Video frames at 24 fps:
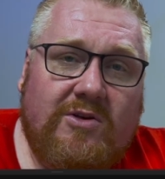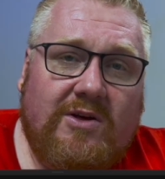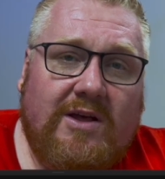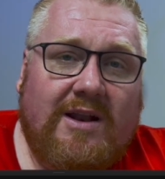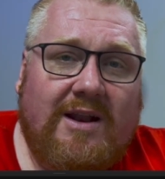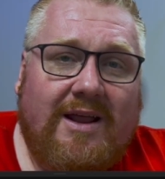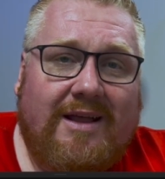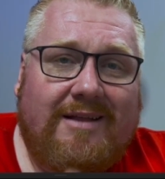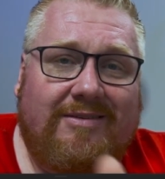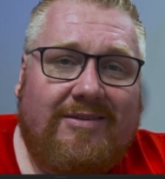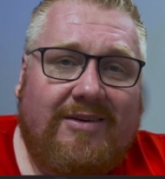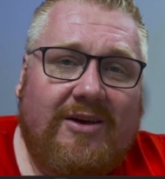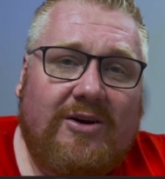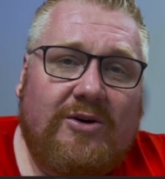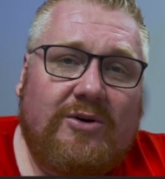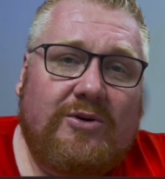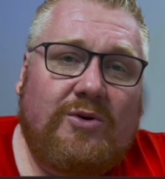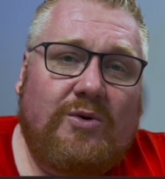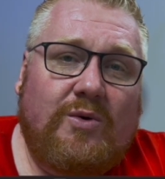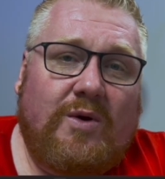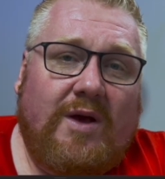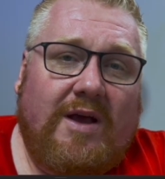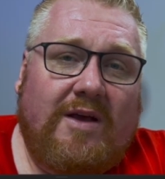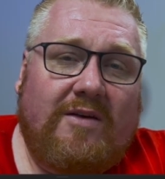and I tell
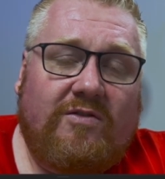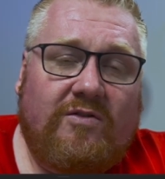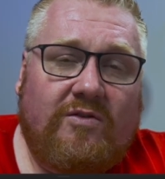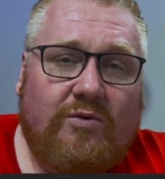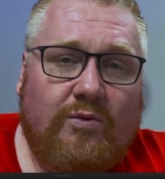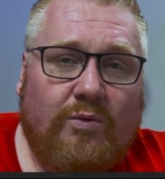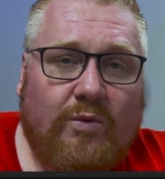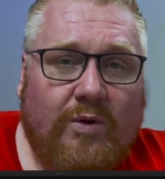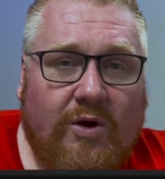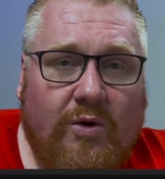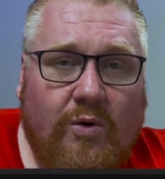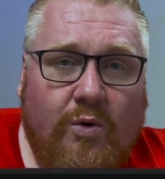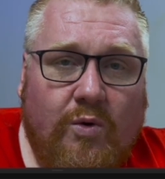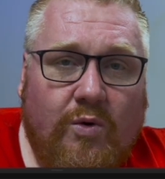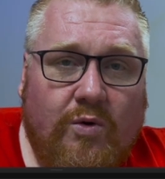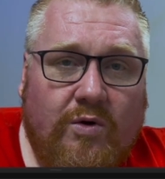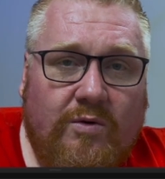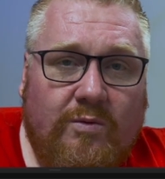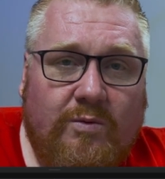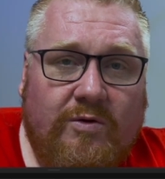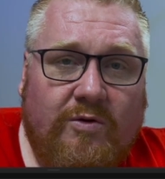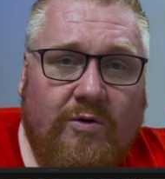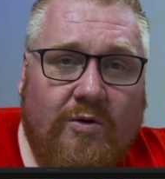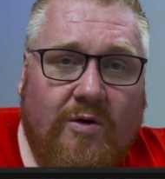you guys to record
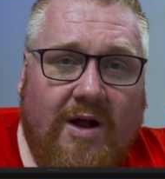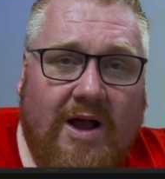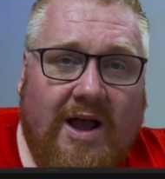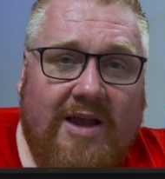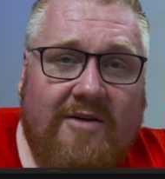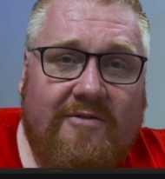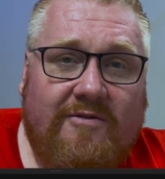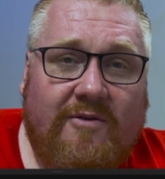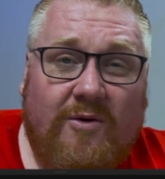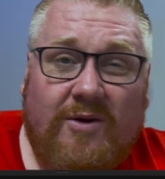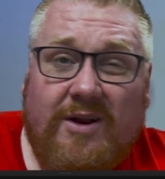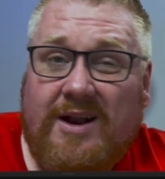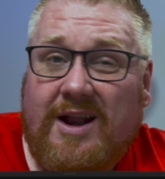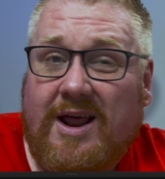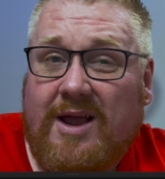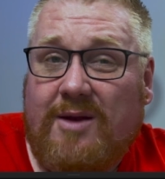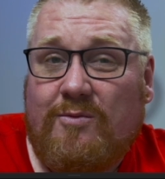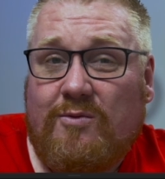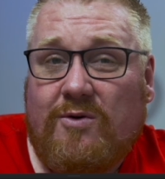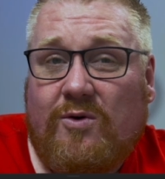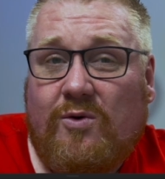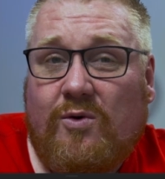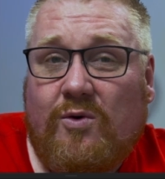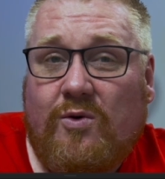with your iPhone, and I'm
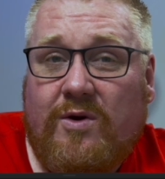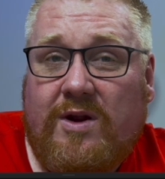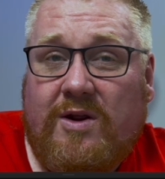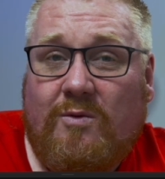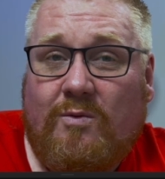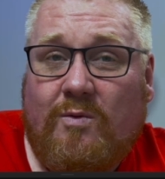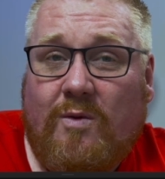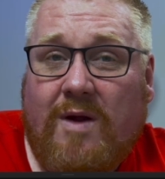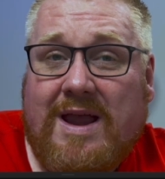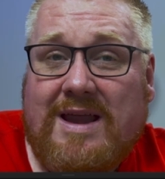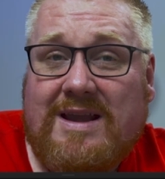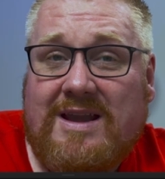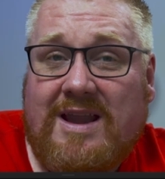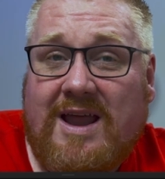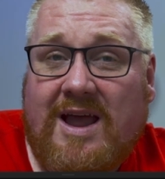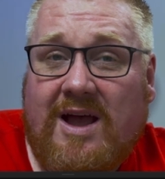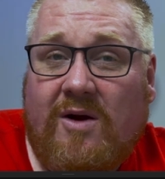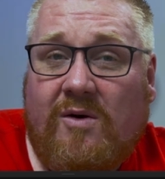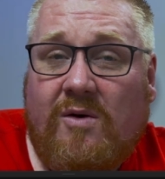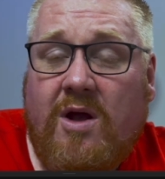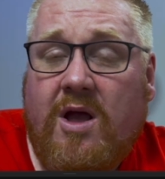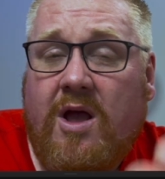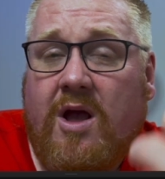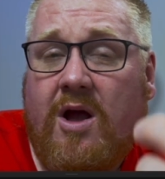recording right
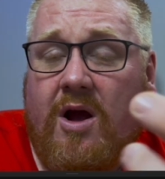now